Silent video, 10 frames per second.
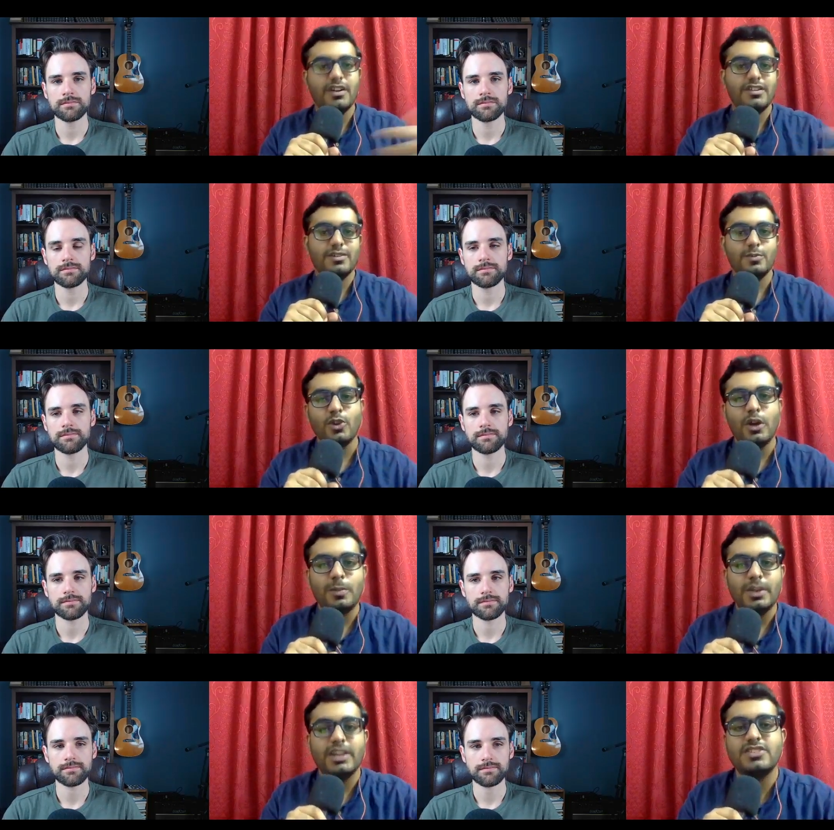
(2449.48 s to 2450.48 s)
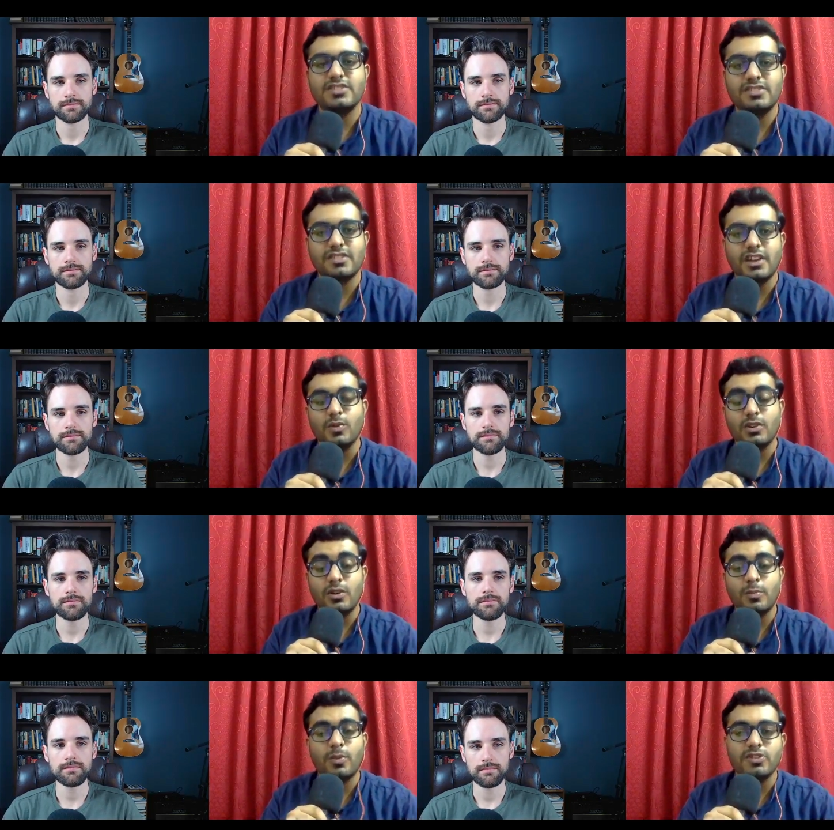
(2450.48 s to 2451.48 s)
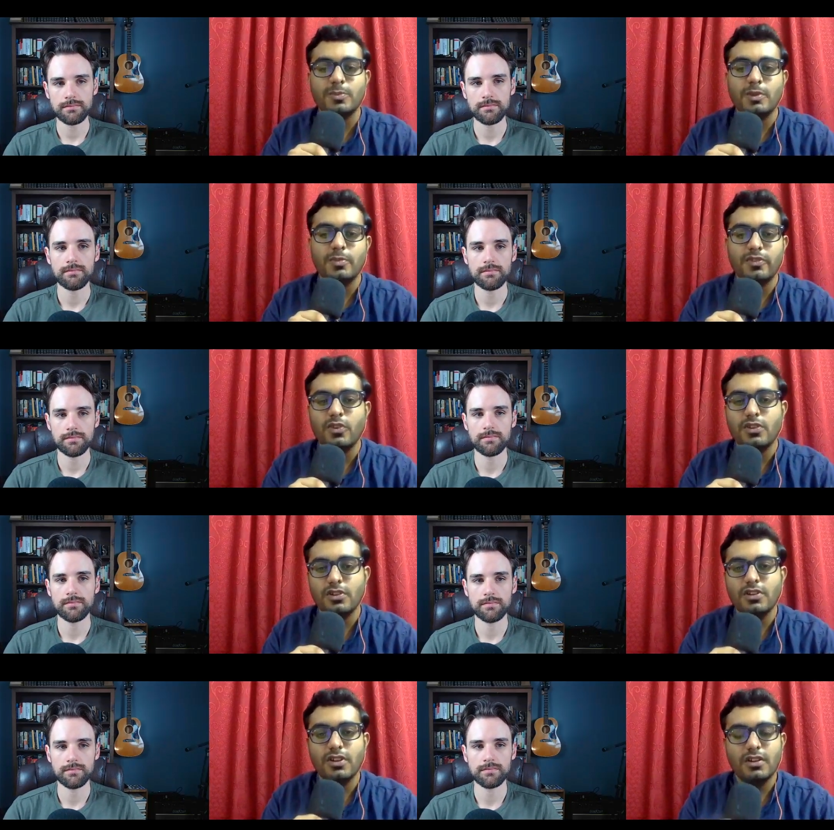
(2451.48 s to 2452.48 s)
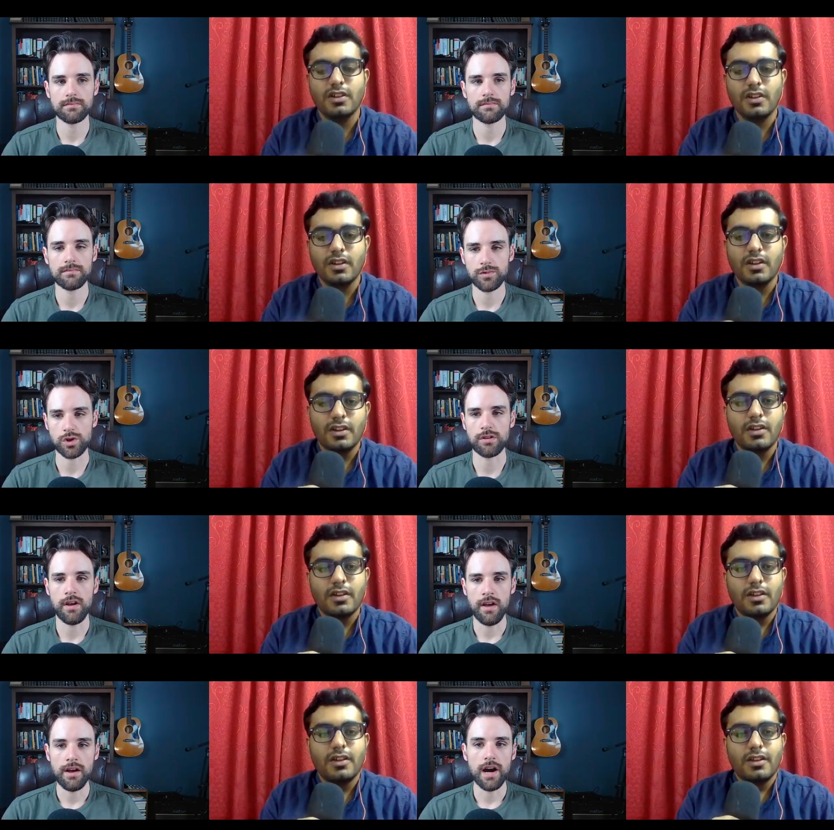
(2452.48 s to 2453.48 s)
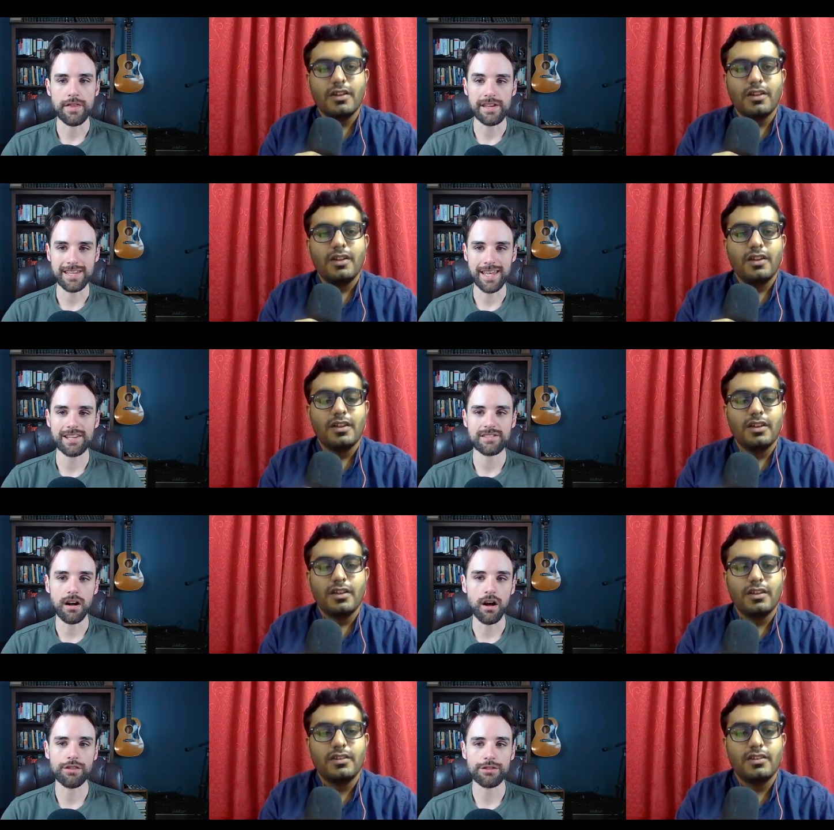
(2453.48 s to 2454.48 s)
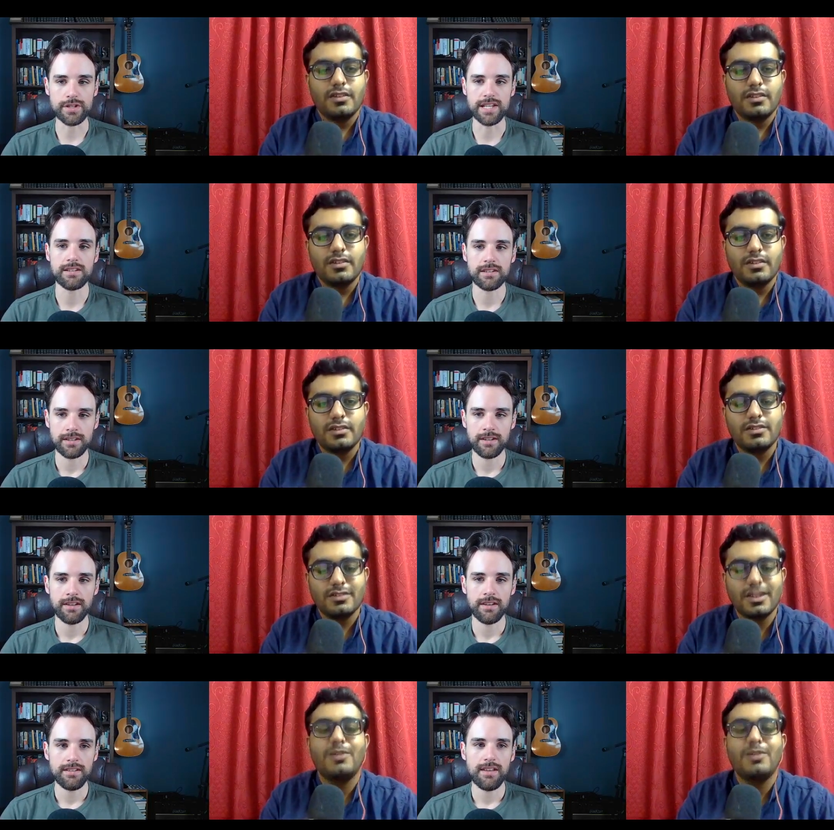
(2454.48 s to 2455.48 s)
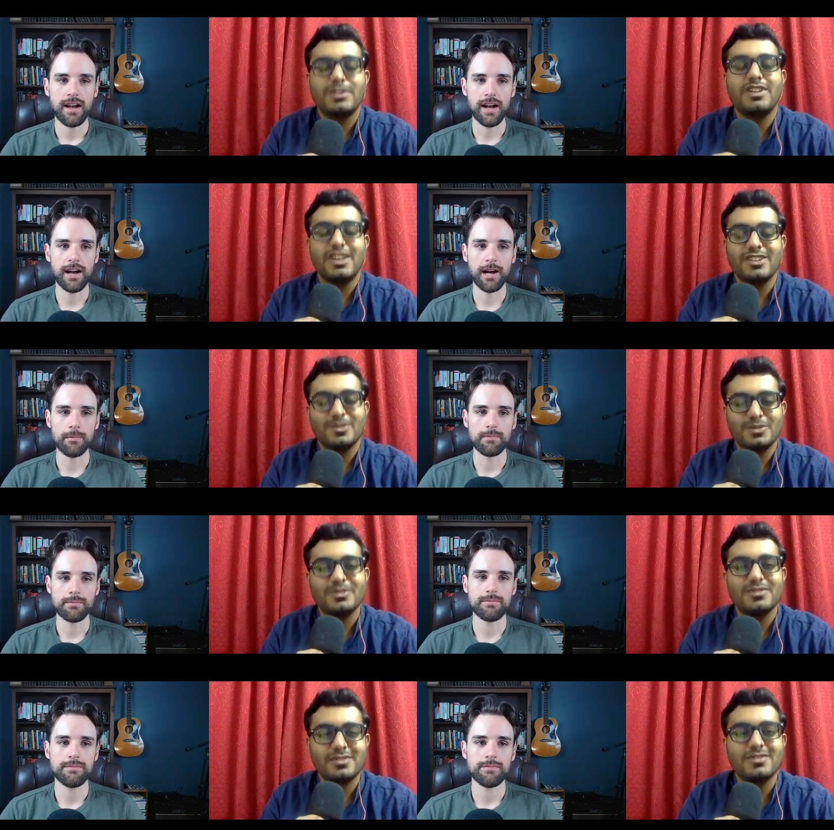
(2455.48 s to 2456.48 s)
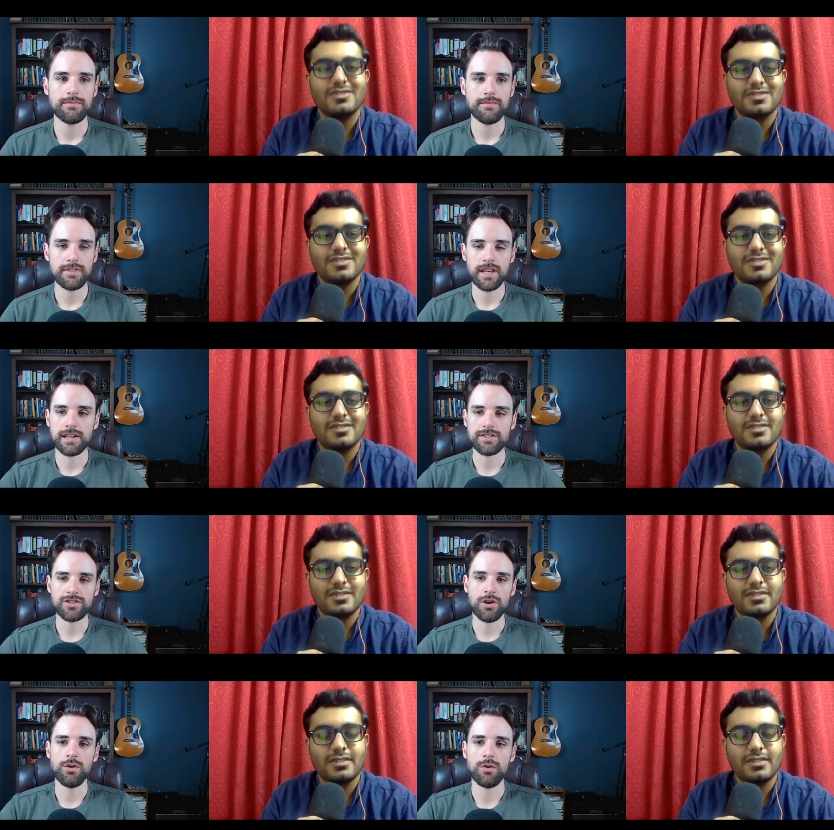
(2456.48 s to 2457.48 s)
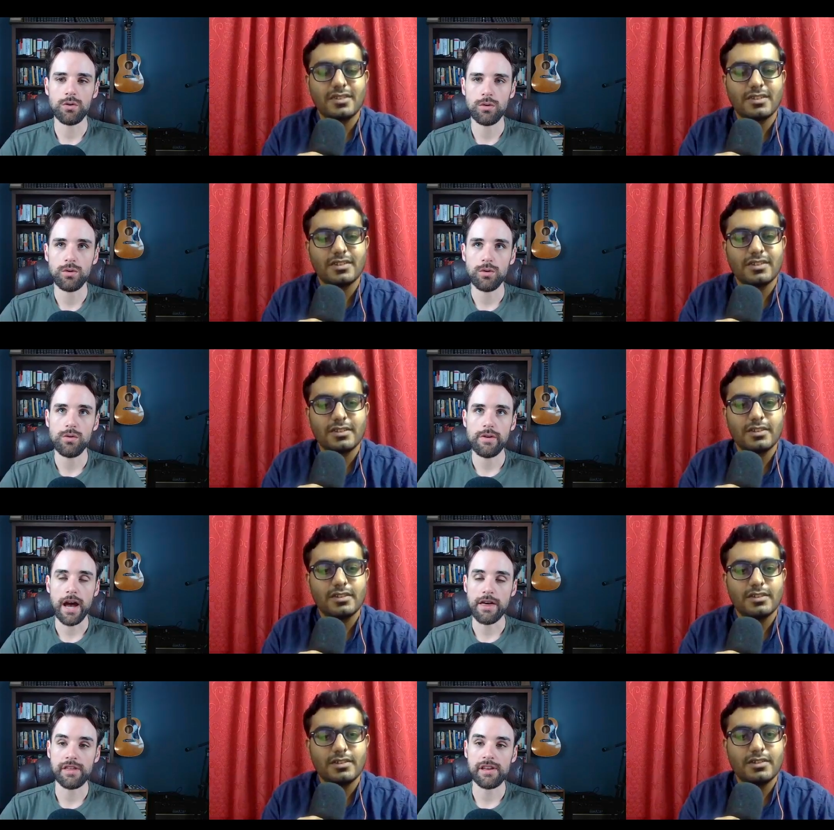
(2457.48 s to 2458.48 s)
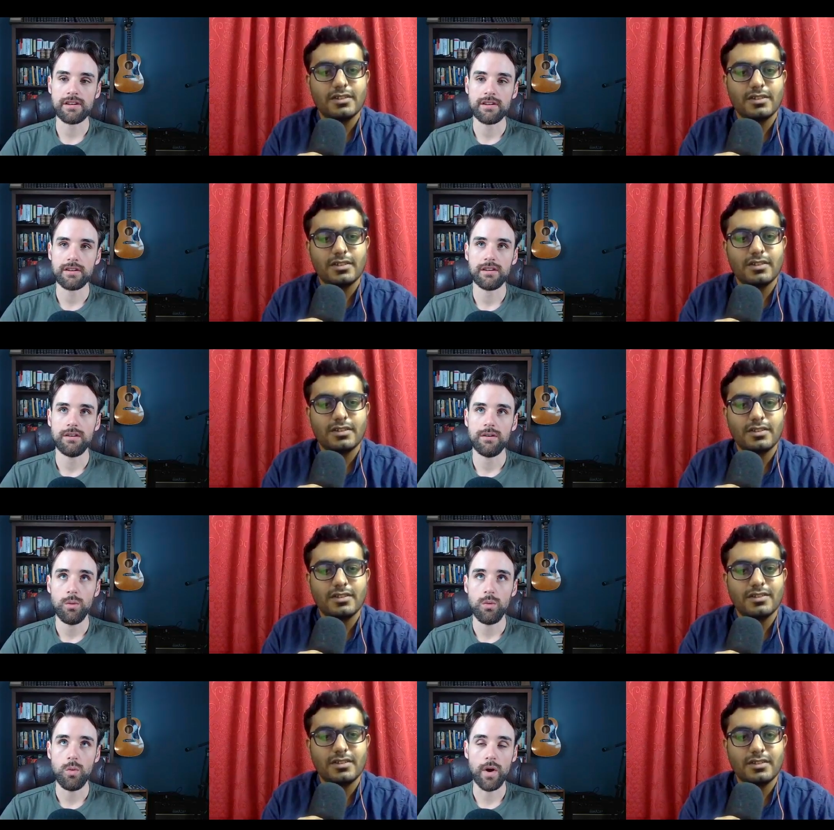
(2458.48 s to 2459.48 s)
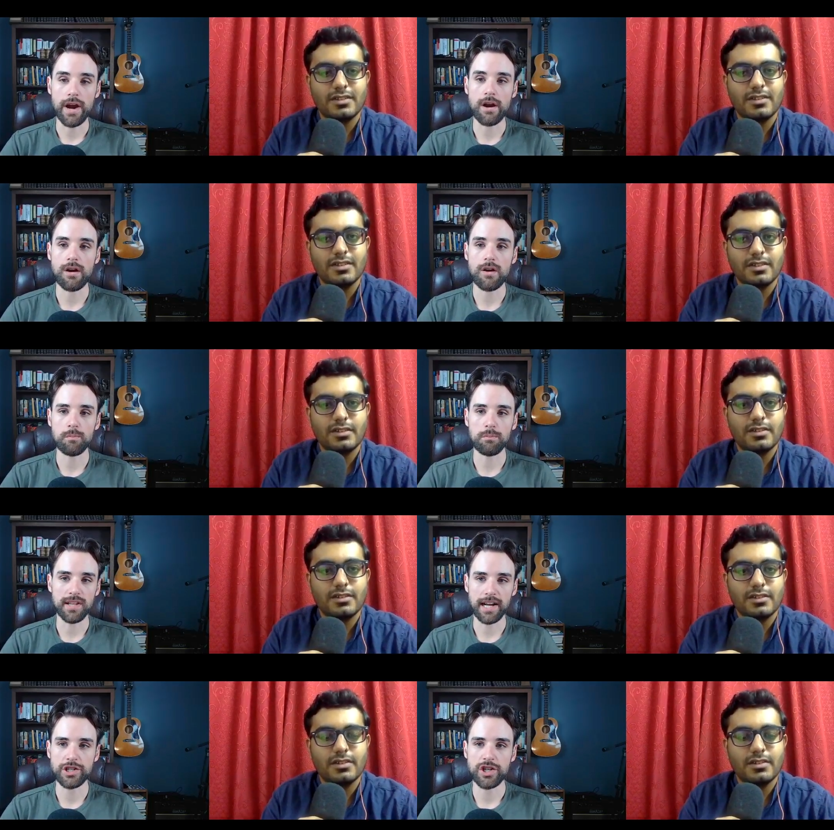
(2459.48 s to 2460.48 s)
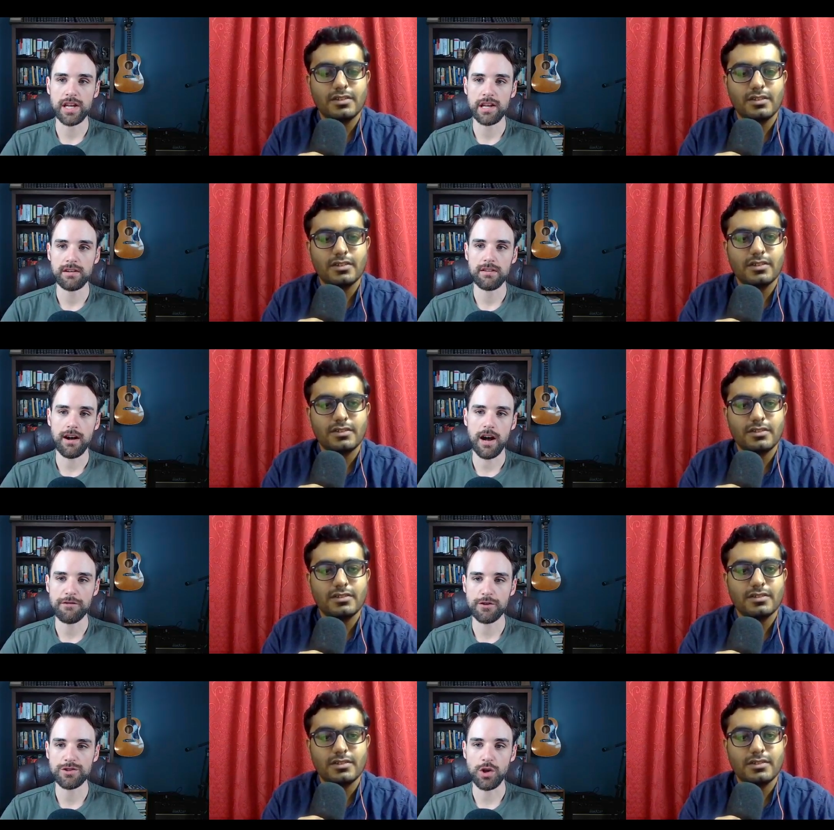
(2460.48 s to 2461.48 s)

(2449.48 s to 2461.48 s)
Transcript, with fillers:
Speaker 1: are some new applications that weren't possible before sure i think yes to all three yeah
Speaker 2: um, yeah, so I think where blockchain offers a